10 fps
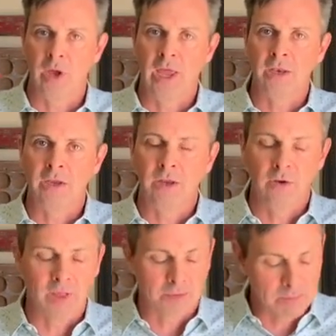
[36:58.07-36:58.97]
and and
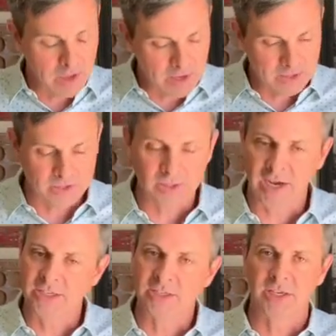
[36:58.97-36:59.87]
you're like, man, it,
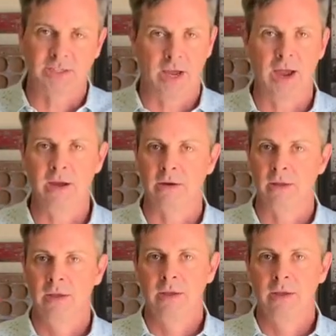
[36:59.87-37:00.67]
I just get tired.